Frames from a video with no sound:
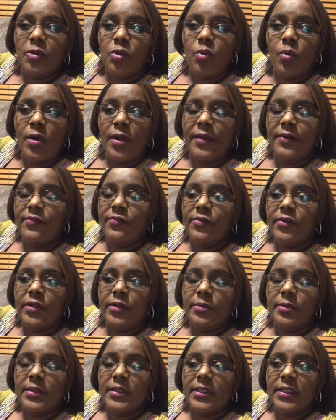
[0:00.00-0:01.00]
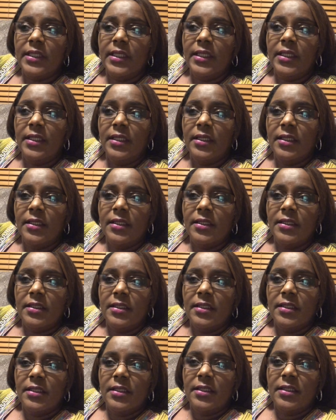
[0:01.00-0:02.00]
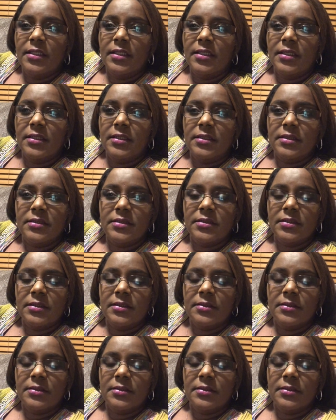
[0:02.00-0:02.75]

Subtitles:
quite frequently. And